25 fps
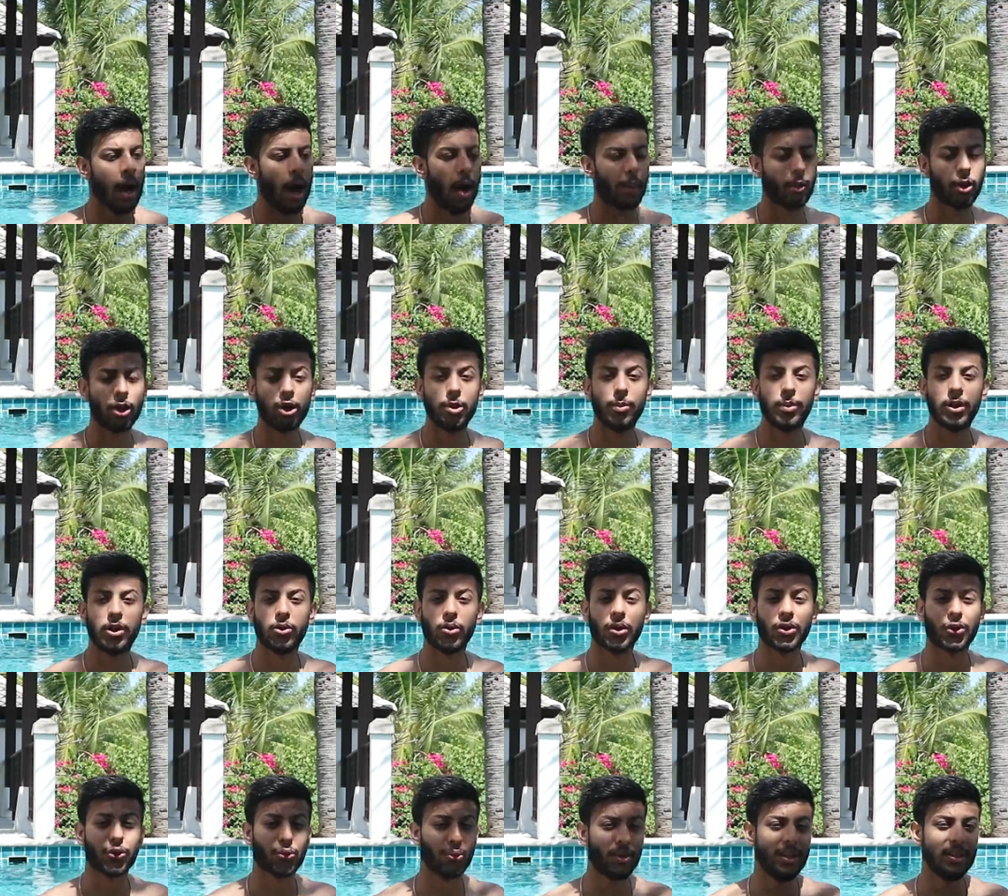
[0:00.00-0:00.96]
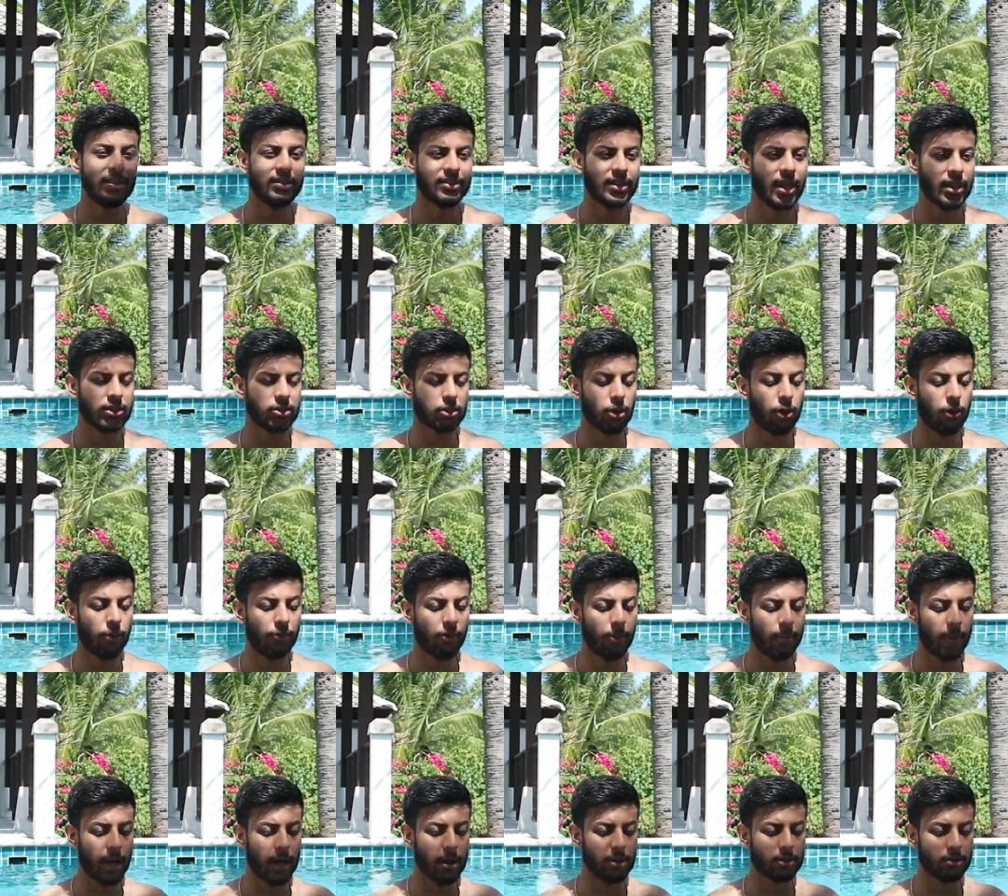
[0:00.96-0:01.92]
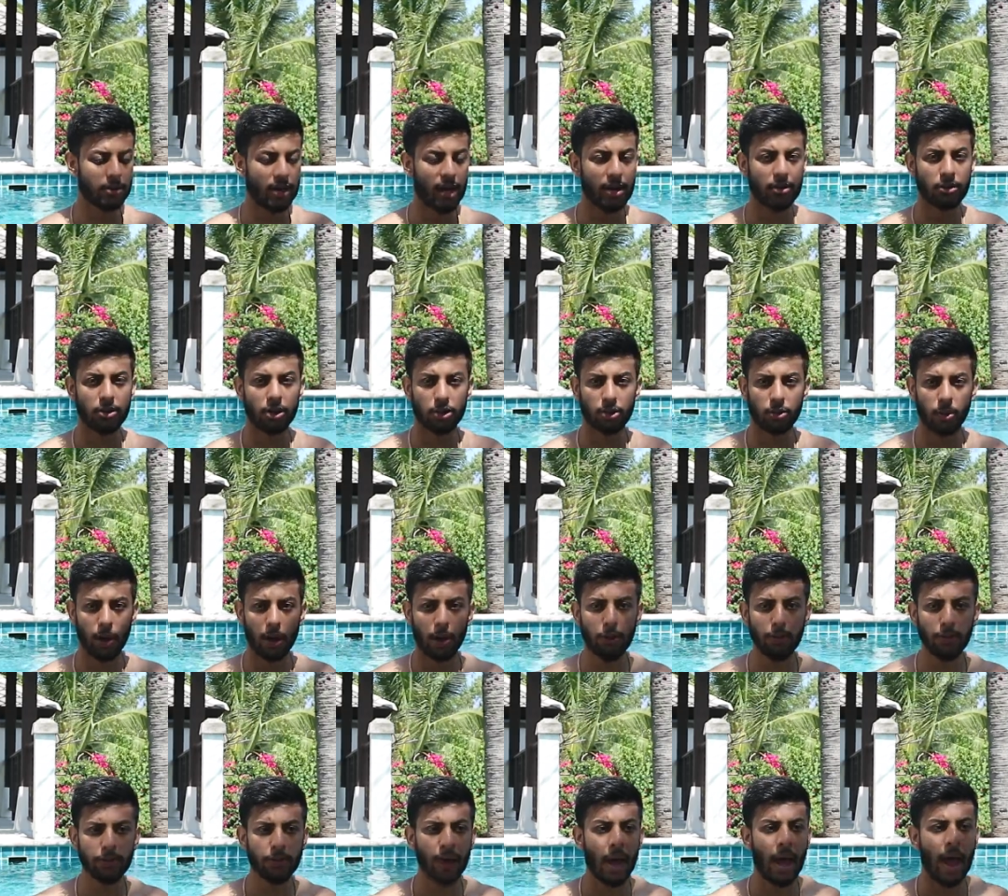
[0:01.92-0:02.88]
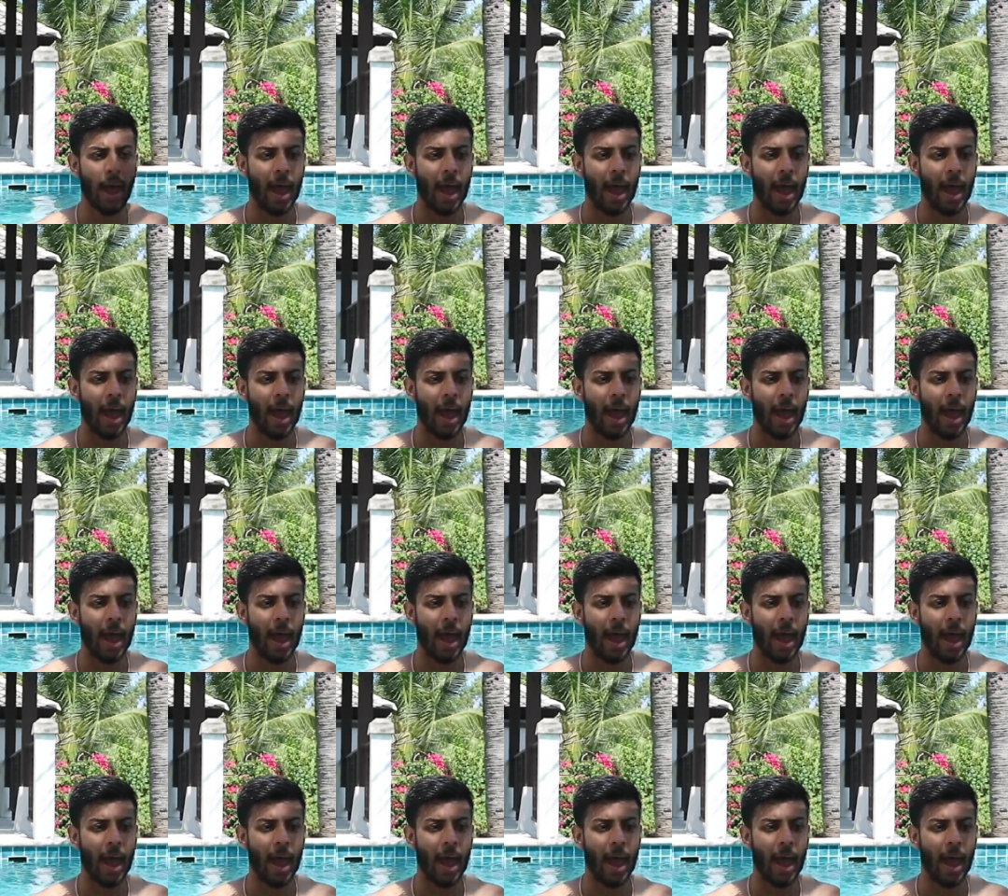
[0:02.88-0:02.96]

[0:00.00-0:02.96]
I'm gonna be doing three sets of about ten to twelve.